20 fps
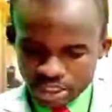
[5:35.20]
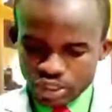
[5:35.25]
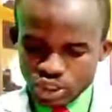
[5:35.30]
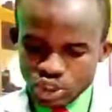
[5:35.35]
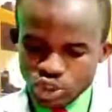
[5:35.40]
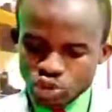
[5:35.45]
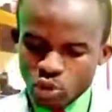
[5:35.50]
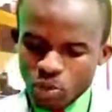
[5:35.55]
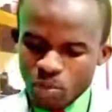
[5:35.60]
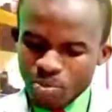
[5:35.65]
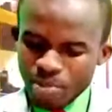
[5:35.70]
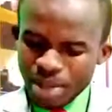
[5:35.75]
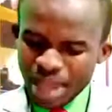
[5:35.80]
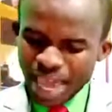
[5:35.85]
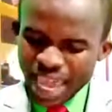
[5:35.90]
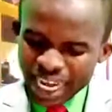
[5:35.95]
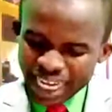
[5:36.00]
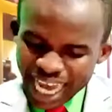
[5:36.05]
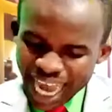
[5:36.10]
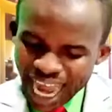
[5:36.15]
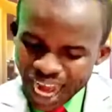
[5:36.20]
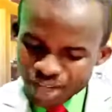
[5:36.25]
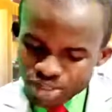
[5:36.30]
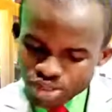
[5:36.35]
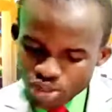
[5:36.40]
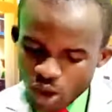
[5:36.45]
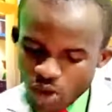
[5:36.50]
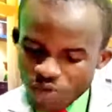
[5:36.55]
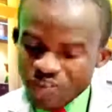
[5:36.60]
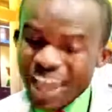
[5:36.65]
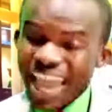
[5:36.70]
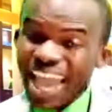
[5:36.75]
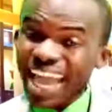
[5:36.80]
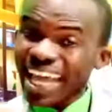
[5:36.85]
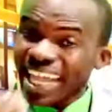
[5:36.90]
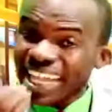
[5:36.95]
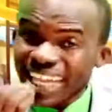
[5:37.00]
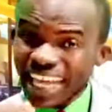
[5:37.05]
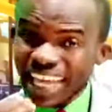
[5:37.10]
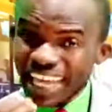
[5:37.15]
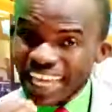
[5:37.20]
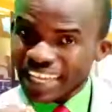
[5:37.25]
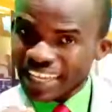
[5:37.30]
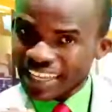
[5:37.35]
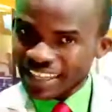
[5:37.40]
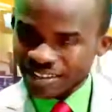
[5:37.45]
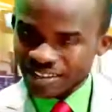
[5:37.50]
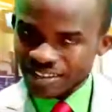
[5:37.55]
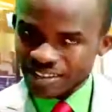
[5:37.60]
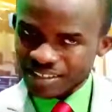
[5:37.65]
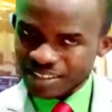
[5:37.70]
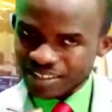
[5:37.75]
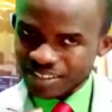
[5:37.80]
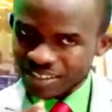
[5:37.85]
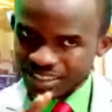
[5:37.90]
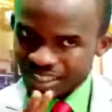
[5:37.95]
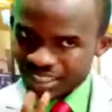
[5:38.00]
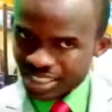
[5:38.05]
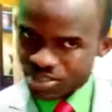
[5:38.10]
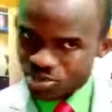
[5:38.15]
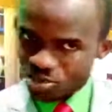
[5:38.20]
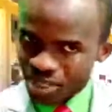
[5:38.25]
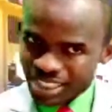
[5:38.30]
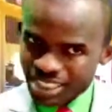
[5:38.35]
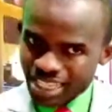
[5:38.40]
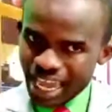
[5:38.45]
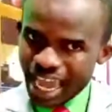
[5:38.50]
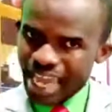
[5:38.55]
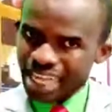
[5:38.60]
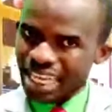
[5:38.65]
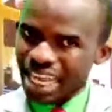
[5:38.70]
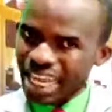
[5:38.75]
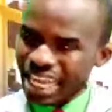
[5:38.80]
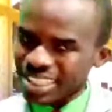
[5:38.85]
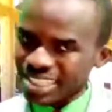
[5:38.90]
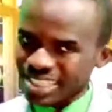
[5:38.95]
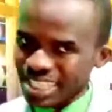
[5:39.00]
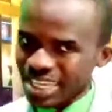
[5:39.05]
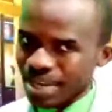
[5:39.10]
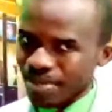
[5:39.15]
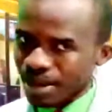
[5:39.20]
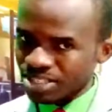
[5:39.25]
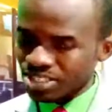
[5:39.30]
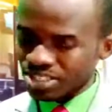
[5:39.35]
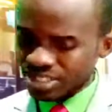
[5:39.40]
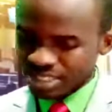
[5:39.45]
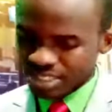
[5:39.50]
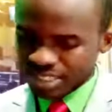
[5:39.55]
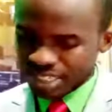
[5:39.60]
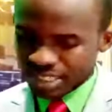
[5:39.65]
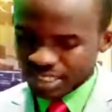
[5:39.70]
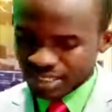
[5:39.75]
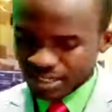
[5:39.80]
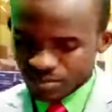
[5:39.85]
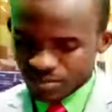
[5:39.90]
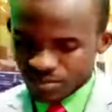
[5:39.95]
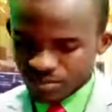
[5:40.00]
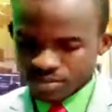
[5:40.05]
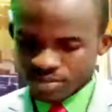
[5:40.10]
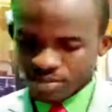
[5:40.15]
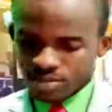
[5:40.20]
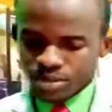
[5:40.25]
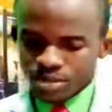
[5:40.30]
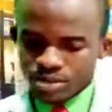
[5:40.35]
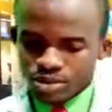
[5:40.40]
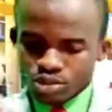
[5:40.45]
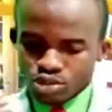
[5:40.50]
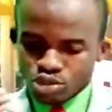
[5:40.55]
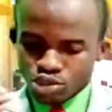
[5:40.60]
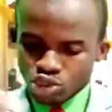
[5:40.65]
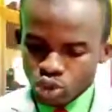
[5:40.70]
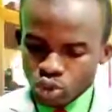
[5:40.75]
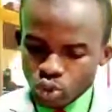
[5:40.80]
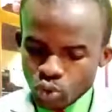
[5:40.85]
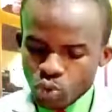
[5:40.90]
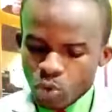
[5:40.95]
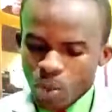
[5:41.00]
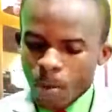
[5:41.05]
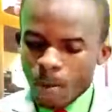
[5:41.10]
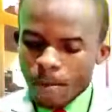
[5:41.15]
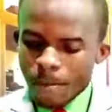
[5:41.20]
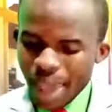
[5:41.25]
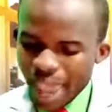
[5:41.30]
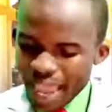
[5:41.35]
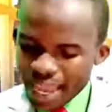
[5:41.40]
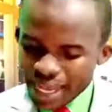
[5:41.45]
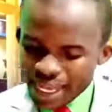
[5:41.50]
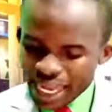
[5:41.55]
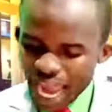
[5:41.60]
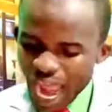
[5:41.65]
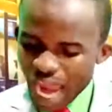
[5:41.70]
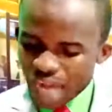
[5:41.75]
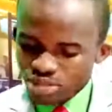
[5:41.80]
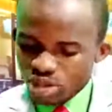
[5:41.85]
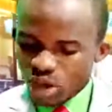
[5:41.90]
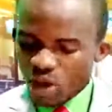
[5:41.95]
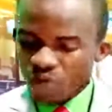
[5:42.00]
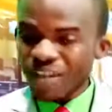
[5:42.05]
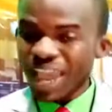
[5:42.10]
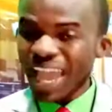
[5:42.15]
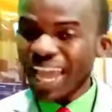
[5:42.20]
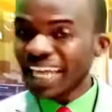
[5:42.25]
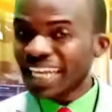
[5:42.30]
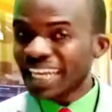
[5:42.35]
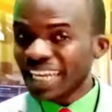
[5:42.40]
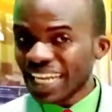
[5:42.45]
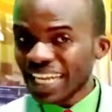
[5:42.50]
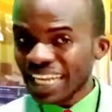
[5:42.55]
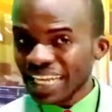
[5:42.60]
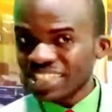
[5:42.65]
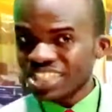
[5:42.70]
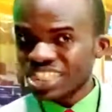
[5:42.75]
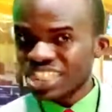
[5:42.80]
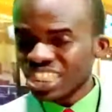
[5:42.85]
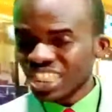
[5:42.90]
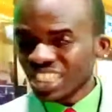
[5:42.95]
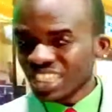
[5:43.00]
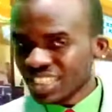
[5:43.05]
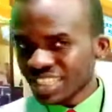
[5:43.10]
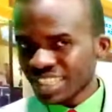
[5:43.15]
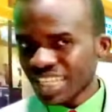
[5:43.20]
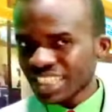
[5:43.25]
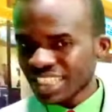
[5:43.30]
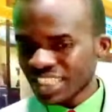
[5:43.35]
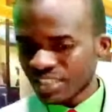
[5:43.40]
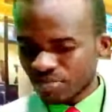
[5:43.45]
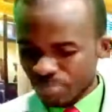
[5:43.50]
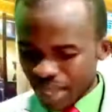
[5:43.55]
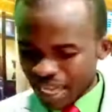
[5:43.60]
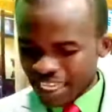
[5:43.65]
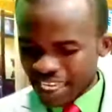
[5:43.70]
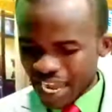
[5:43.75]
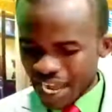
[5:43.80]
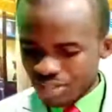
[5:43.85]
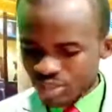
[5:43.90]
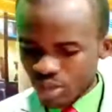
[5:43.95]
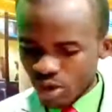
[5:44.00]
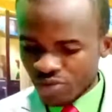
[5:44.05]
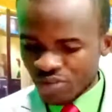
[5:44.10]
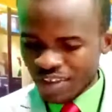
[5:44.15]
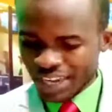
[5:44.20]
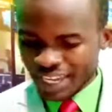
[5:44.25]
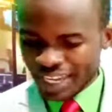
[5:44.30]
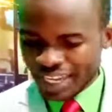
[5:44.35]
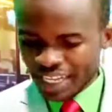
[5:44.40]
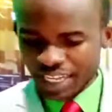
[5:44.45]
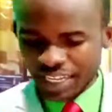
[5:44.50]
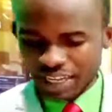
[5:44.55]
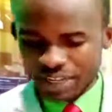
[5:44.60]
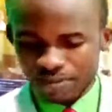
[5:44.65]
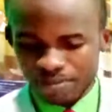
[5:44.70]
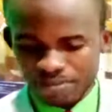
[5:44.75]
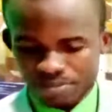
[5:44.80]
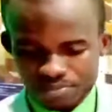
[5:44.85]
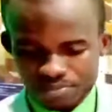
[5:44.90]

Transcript: you make out of a clay. This is what Allah is saying about Jesus. You make out of a clay. Jesus make out of a clay